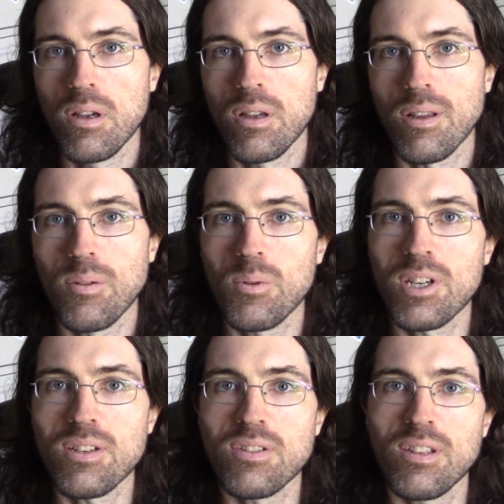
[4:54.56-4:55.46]
in
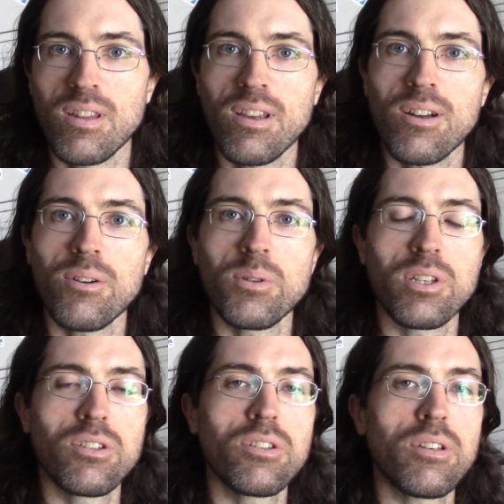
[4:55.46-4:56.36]
ways that they are
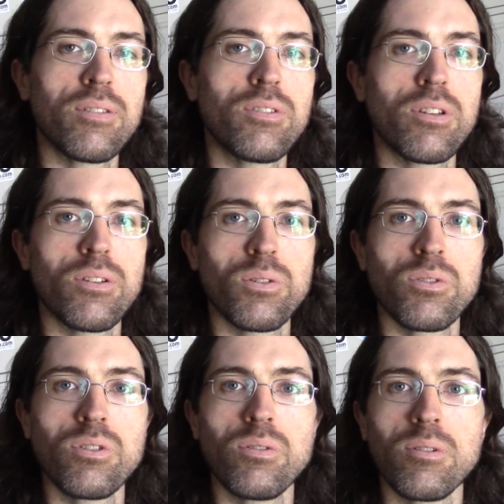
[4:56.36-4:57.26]
rich, give to
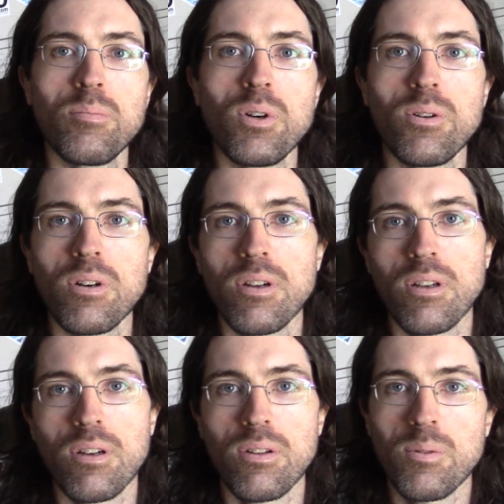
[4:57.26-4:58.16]
those who are poor
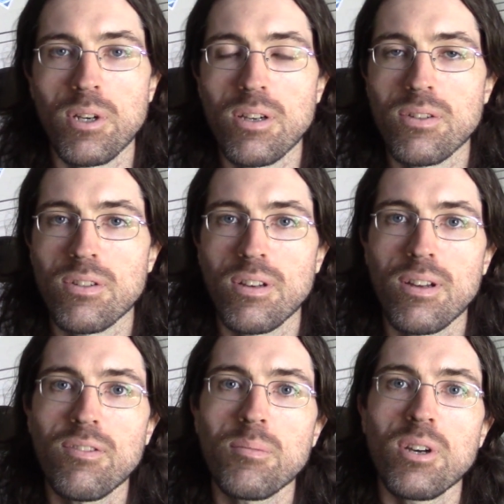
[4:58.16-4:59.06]
in other ways. And
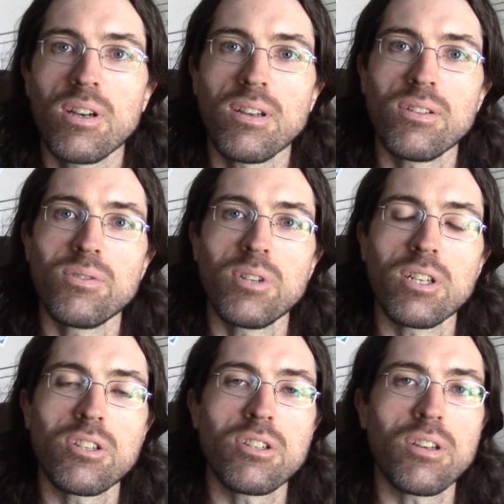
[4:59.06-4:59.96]
everybody is
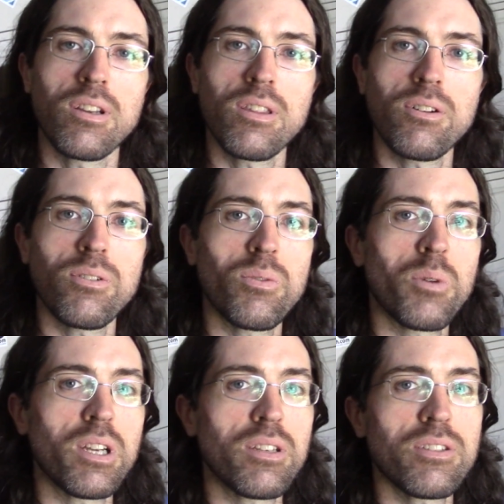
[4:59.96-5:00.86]
rich in their own
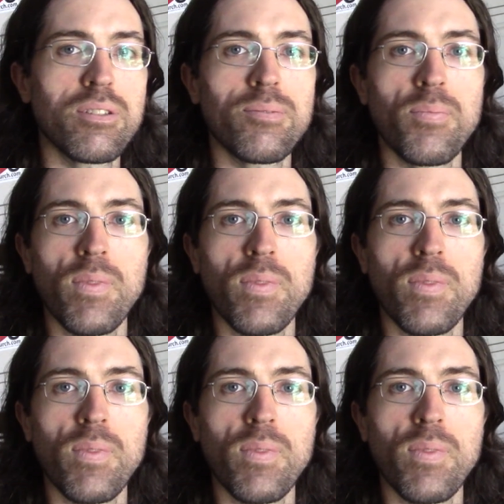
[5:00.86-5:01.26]
ways.